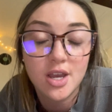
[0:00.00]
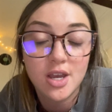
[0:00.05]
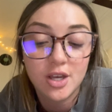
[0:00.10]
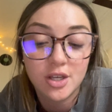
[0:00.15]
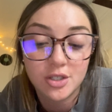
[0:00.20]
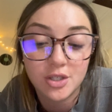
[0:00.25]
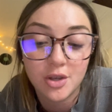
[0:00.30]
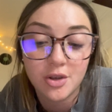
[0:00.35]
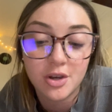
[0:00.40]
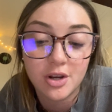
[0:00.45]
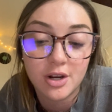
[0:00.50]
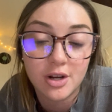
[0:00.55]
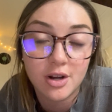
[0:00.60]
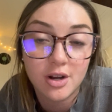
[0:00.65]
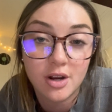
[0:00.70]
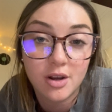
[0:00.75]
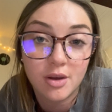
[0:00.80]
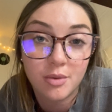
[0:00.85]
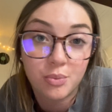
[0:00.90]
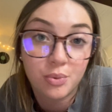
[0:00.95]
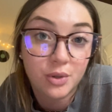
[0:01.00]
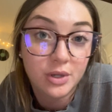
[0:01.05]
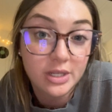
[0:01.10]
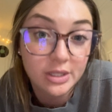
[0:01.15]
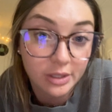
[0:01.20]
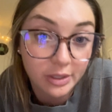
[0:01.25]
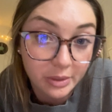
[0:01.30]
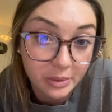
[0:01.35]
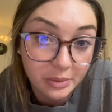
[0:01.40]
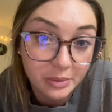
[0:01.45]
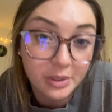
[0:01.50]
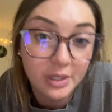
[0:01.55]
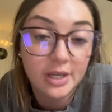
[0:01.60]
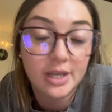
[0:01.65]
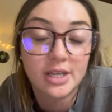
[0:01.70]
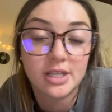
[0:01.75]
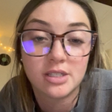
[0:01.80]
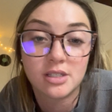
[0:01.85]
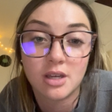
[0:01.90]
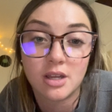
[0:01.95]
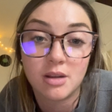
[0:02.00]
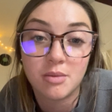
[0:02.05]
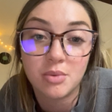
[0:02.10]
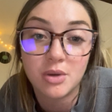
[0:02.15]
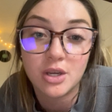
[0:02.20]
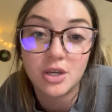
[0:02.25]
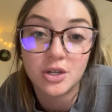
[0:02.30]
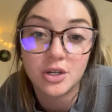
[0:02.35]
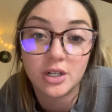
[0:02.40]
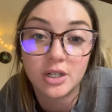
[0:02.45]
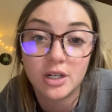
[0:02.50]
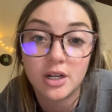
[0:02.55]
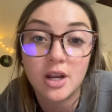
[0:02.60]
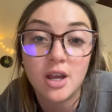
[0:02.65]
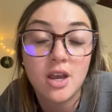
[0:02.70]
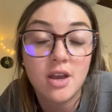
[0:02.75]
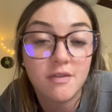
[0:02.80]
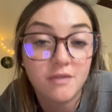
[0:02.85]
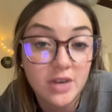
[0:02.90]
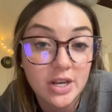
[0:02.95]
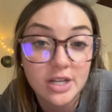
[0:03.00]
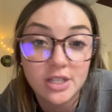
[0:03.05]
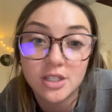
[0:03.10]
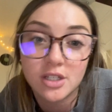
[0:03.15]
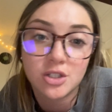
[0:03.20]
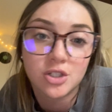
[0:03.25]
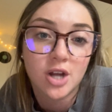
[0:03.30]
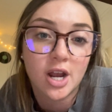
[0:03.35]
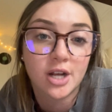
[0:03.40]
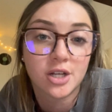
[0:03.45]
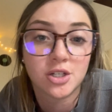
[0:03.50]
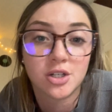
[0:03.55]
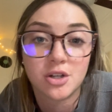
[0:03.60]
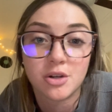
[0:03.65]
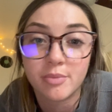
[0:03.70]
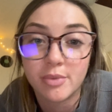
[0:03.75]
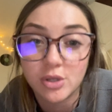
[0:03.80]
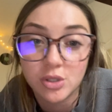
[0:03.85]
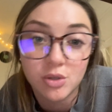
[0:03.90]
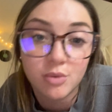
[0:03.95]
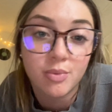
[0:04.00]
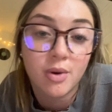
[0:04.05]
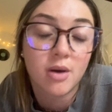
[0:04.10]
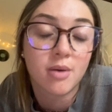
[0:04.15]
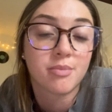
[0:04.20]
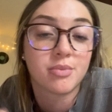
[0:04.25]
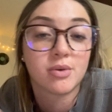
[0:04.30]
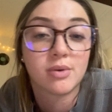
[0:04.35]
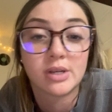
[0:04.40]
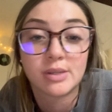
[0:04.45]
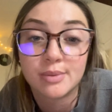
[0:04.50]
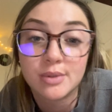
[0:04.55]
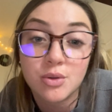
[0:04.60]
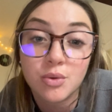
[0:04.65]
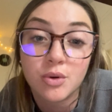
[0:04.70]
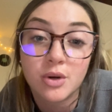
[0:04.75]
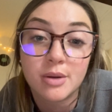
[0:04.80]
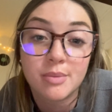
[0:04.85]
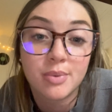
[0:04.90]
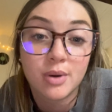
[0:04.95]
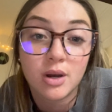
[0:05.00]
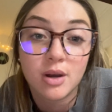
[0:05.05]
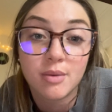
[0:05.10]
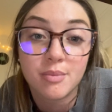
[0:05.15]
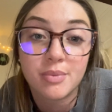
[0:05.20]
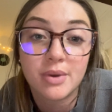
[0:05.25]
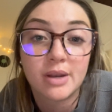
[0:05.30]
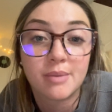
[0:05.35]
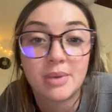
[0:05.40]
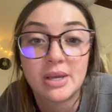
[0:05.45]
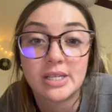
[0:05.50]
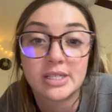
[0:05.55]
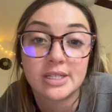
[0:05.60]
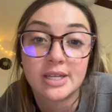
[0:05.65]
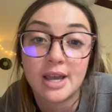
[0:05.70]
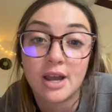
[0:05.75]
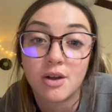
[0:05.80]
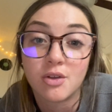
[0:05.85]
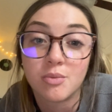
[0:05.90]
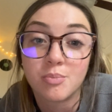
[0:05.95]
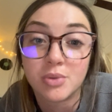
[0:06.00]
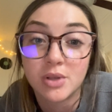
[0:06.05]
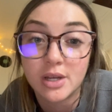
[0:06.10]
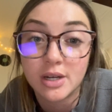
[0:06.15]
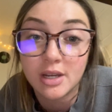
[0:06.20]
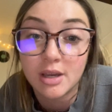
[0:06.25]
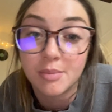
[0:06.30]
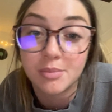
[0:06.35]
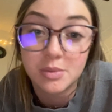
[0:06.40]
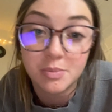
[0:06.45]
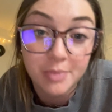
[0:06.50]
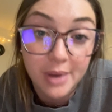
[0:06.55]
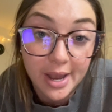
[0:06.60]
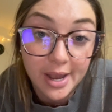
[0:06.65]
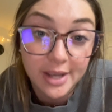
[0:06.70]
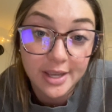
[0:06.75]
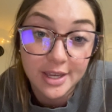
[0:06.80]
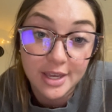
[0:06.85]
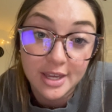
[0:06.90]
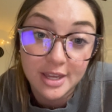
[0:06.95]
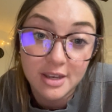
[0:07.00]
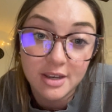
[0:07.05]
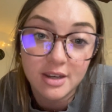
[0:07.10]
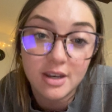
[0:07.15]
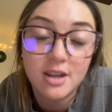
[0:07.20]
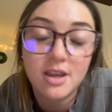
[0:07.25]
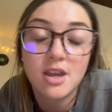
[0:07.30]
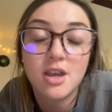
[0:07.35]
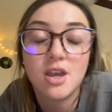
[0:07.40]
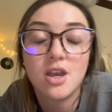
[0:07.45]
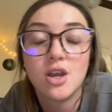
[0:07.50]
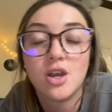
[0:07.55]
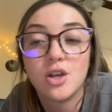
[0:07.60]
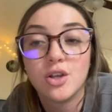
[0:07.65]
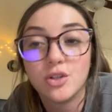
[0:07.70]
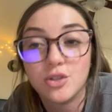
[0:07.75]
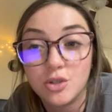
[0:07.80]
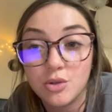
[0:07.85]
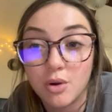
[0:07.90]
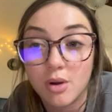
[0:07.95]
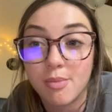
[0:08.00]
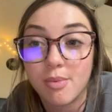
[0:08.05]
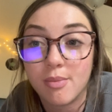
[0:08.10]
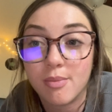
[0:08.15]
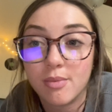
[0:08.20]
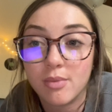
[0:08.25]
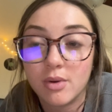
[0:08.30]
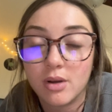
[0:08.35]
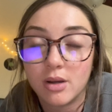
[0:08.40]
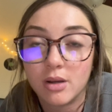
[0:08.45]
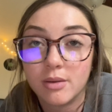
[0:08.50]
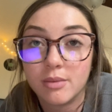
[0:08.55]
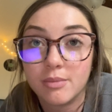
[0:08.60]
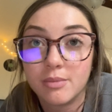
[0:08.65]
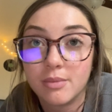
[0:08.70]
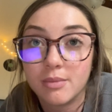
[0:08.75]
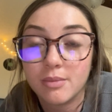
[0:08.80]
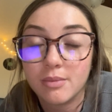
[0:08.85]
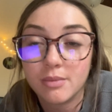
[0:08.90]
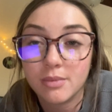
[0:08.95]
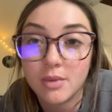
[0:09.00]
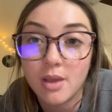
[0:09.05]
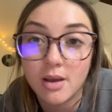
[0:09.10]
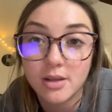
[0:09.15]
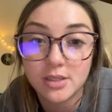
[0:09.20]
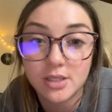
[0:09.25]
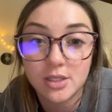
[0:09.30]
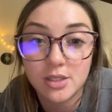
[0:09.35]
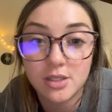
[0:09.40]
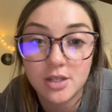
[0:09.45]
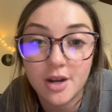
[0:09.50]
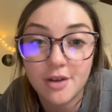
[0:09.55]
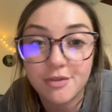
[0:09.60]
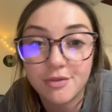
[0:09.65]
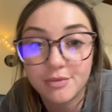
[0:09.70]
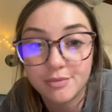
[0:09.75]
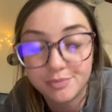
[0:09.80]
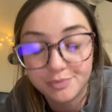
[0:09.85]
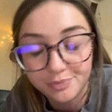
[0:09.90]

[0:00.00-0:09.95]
So your preload is going to be your venous contraction, your muscle pump, your respiratory pump, and basically how the blood comes back in to our lungs and stuff.